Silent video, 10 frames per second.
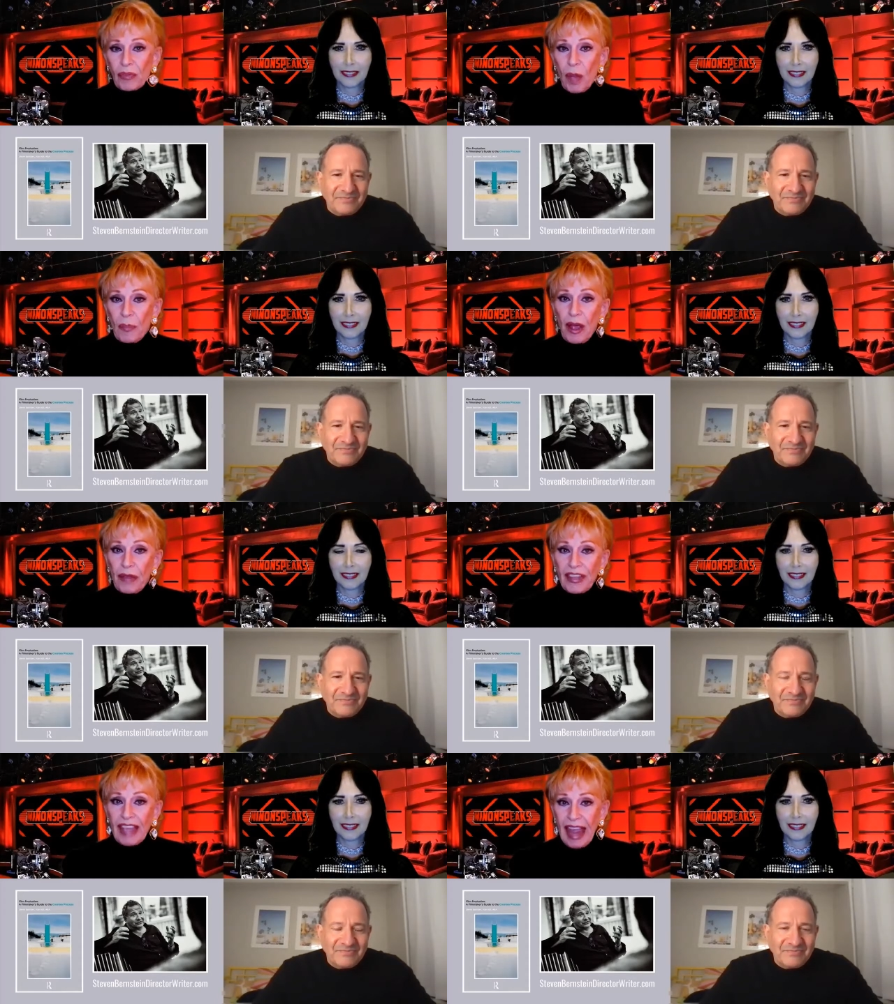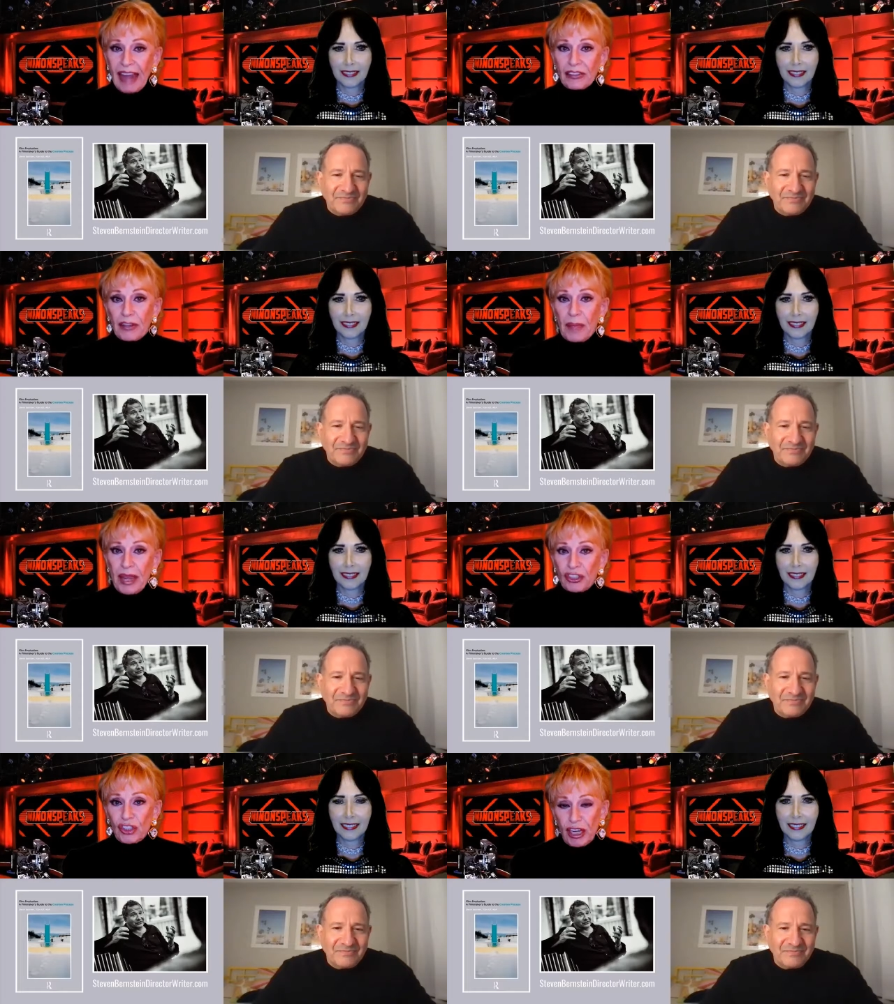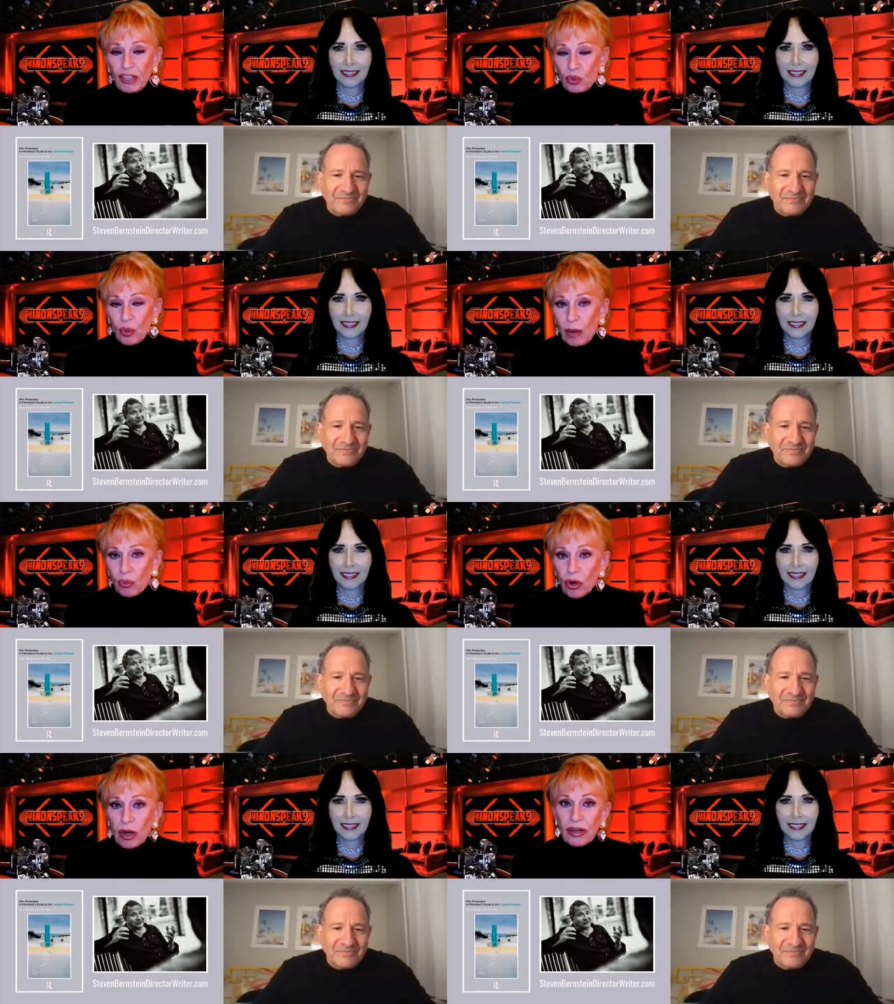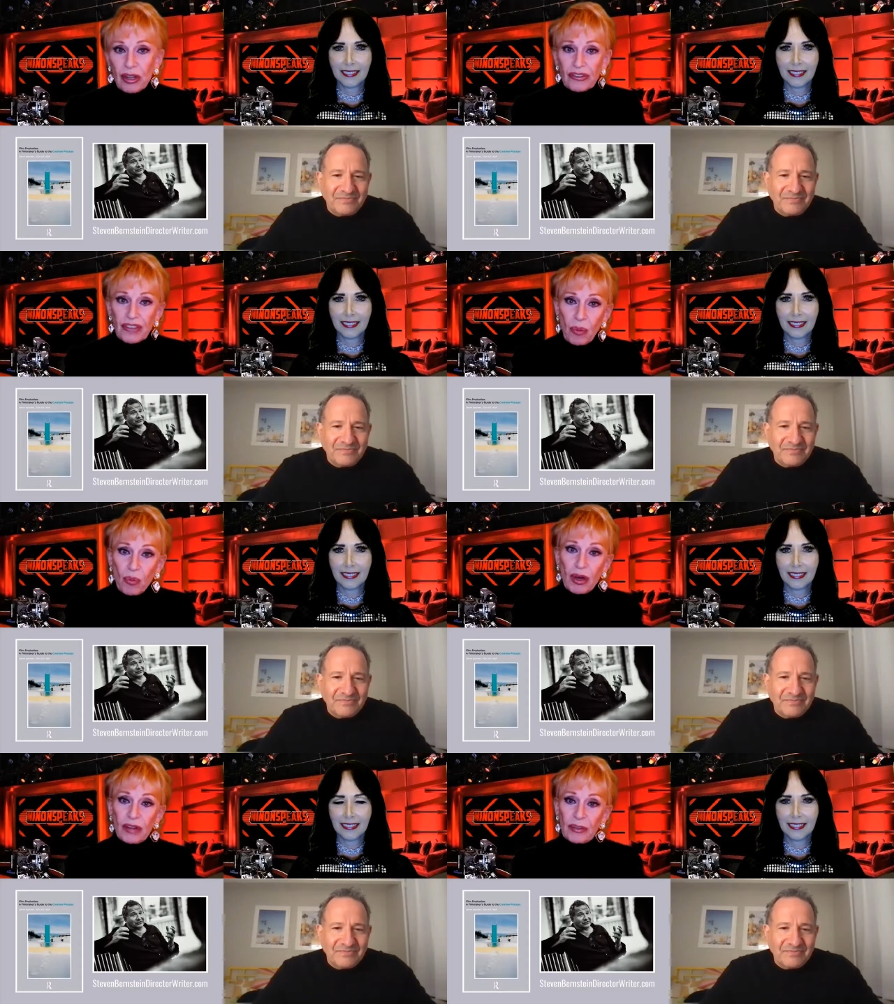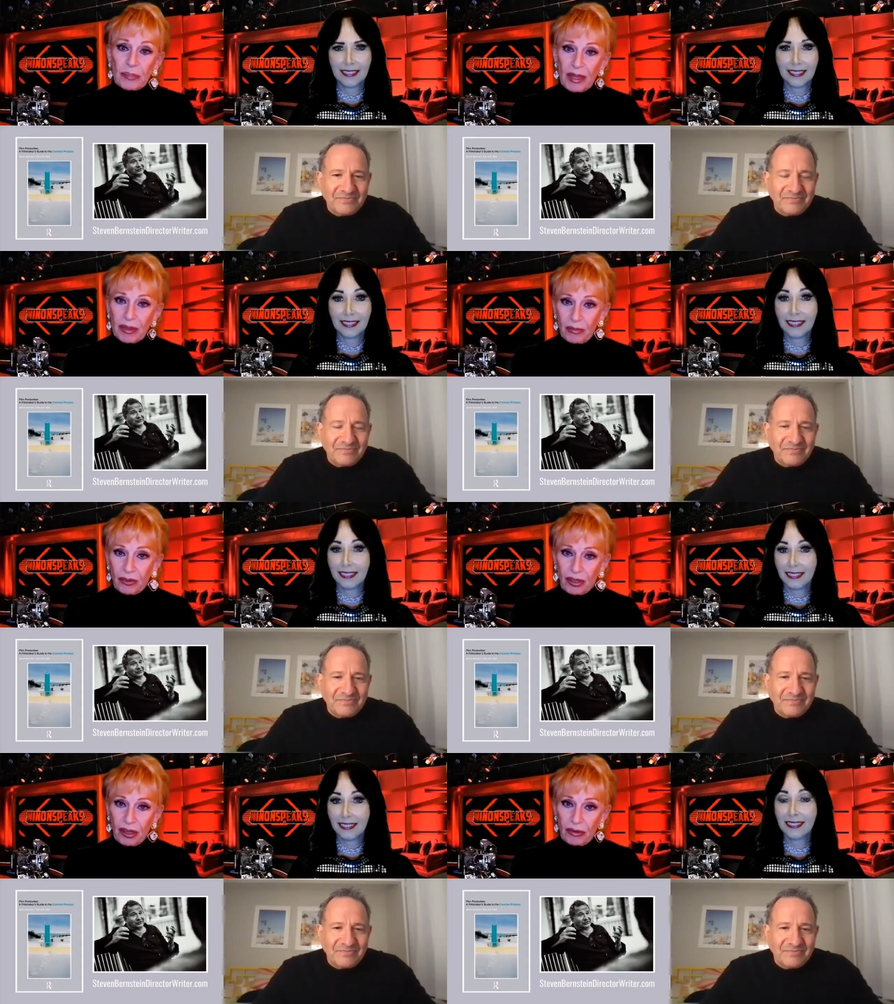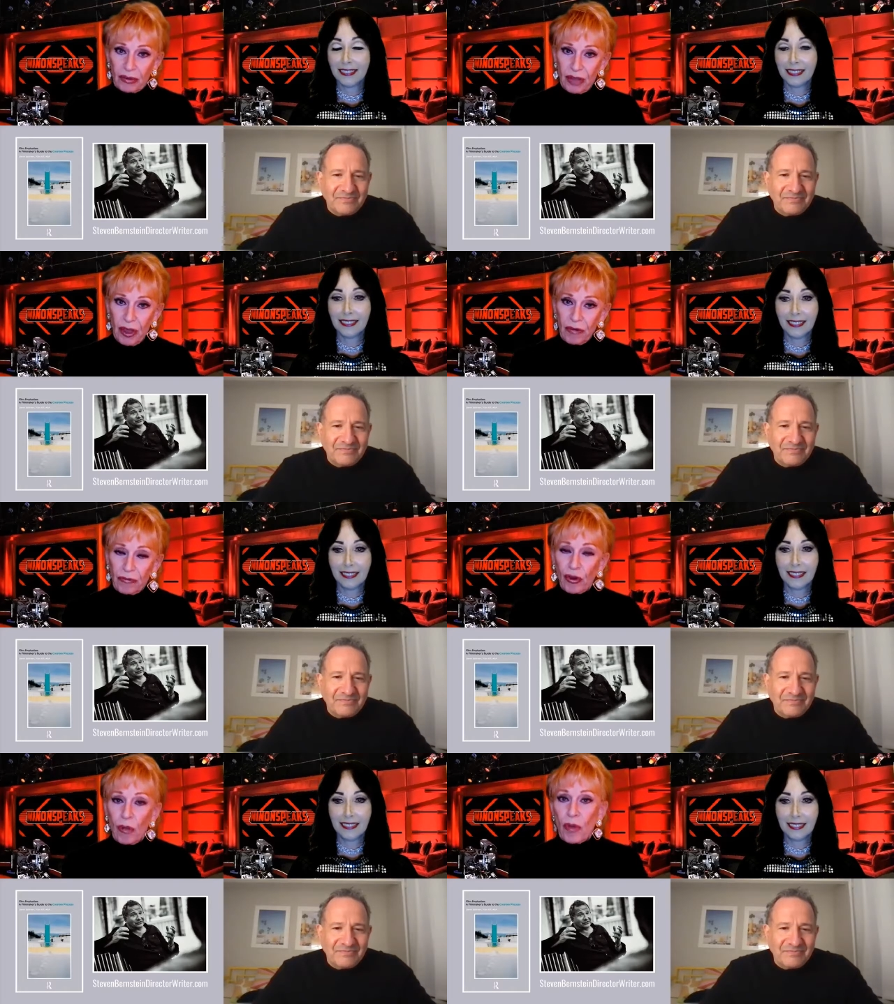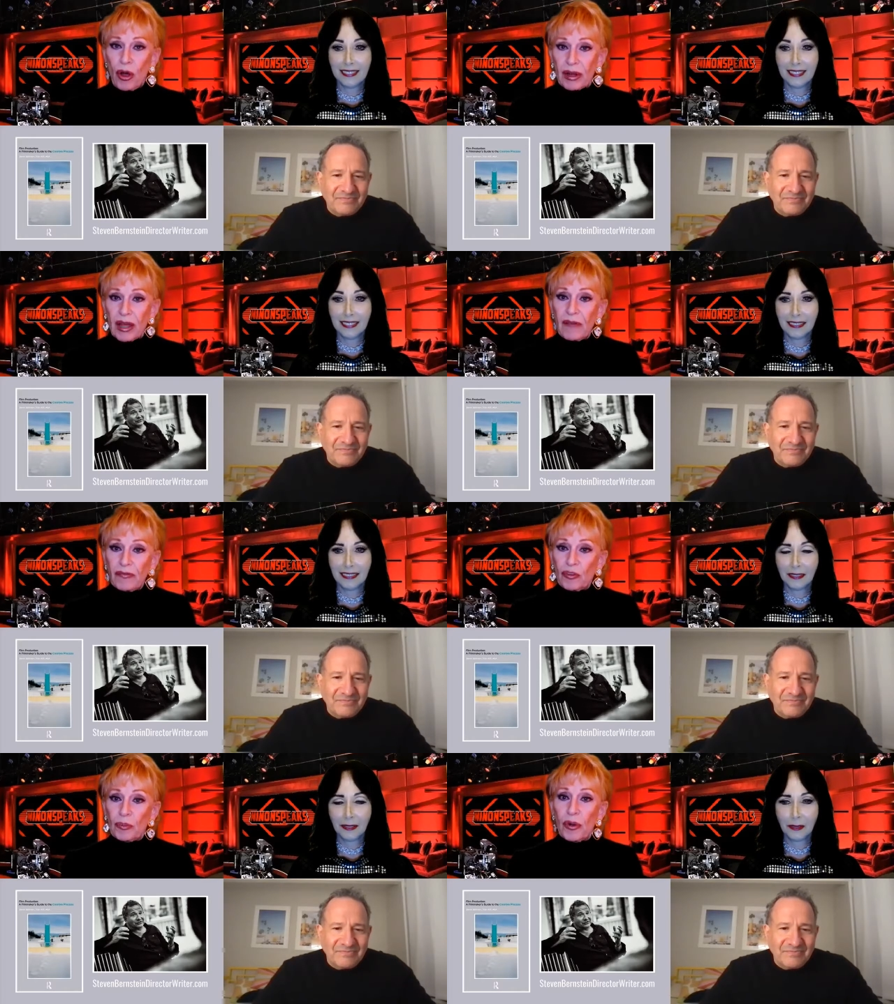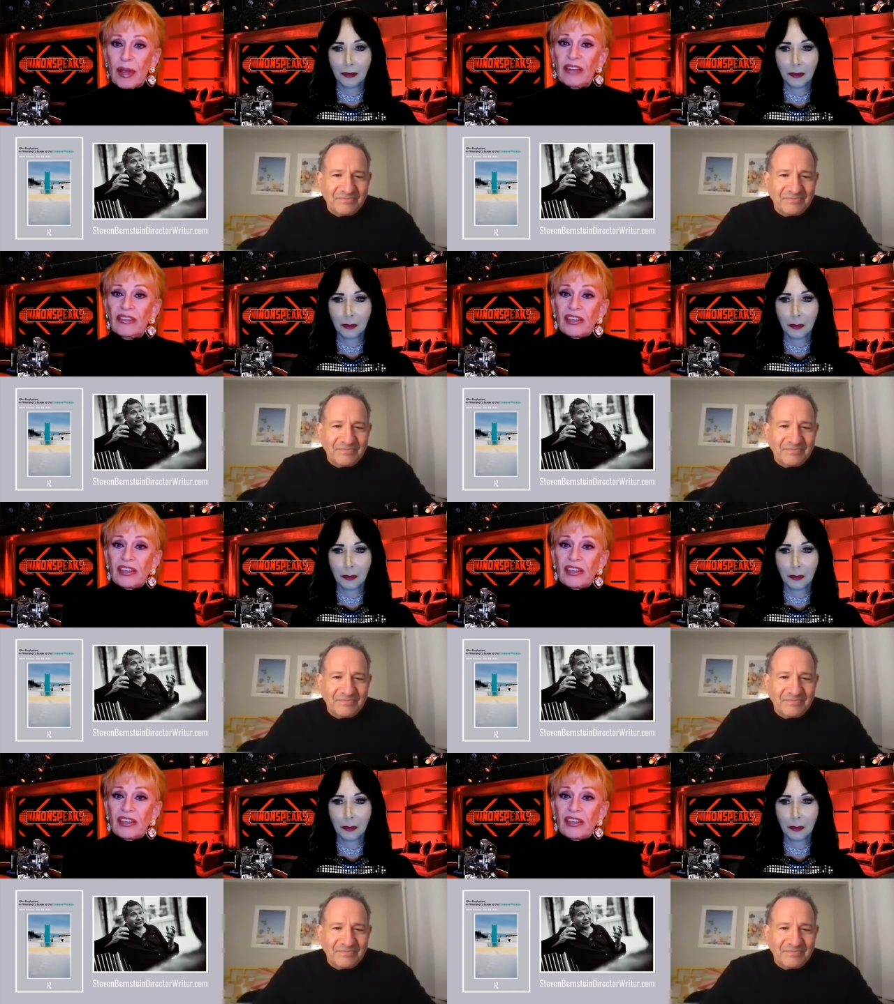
Speaker 1: about the actor might change one word or some word to make themselves feel more comfortable in